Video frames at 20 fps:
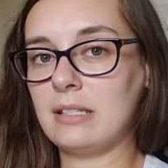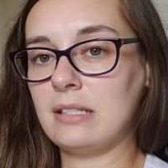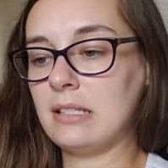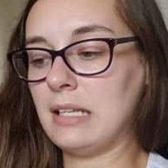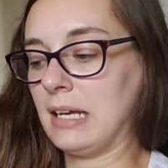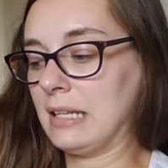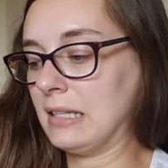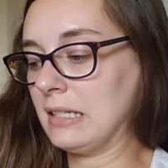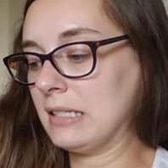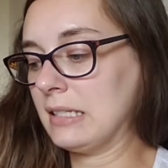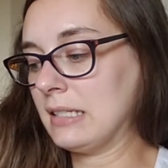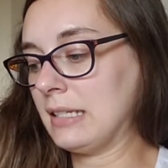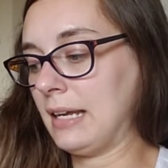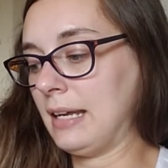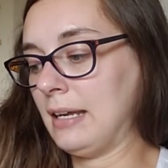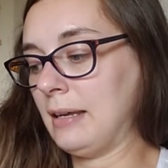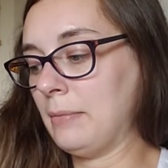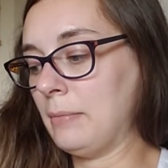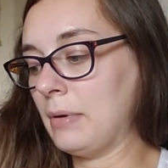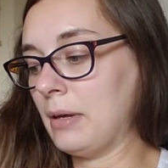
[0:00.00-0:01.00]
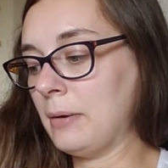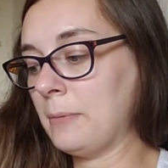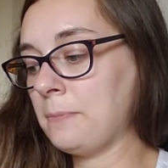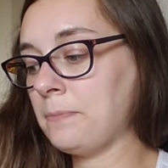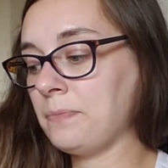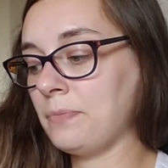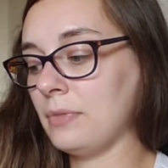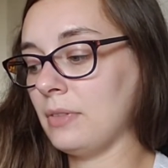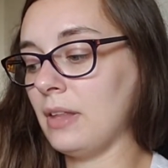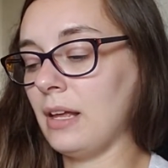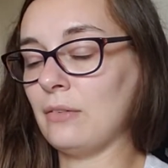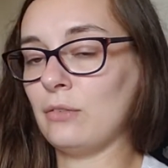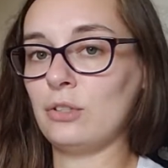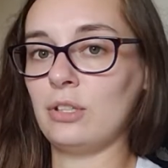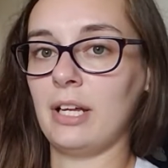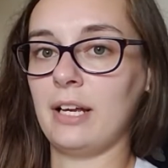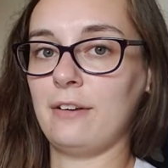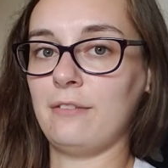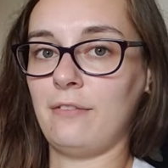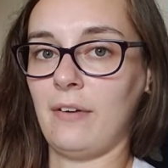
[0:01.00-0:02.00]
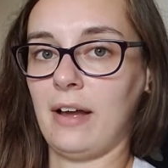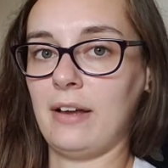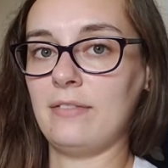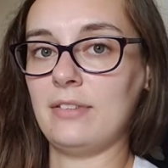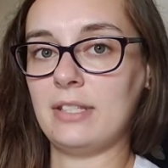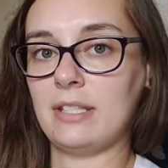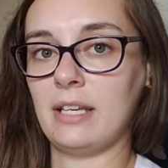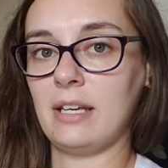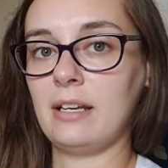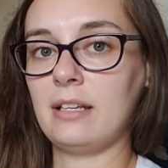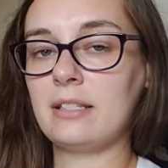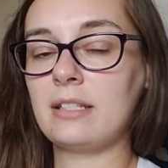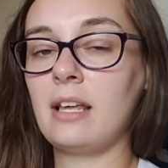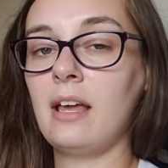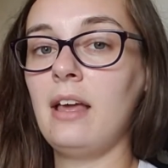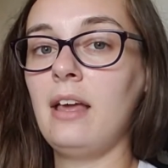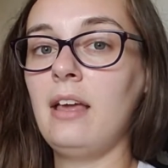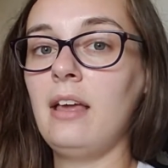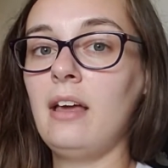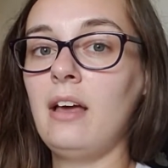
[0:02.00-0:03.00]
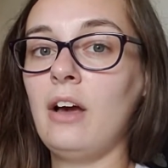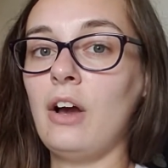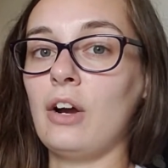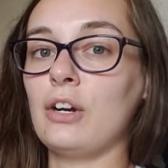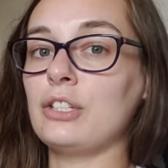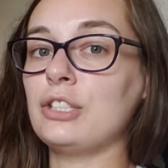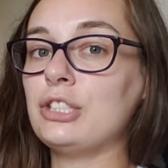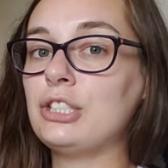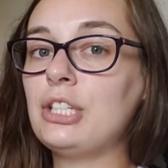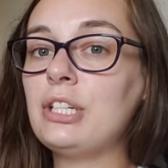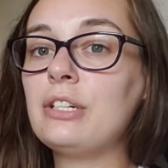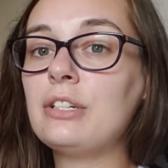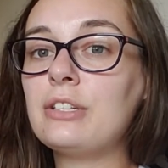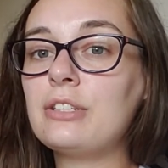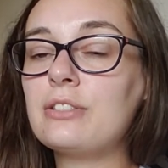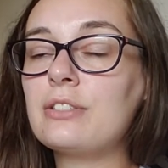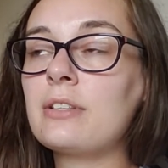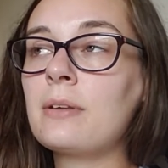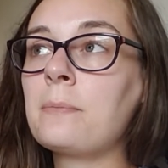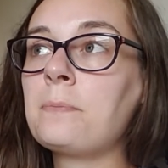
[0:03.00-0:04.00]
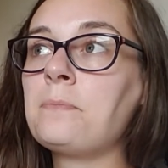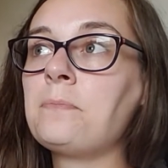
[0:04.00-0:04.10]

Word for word: at the same level, like 5, 6, are shears.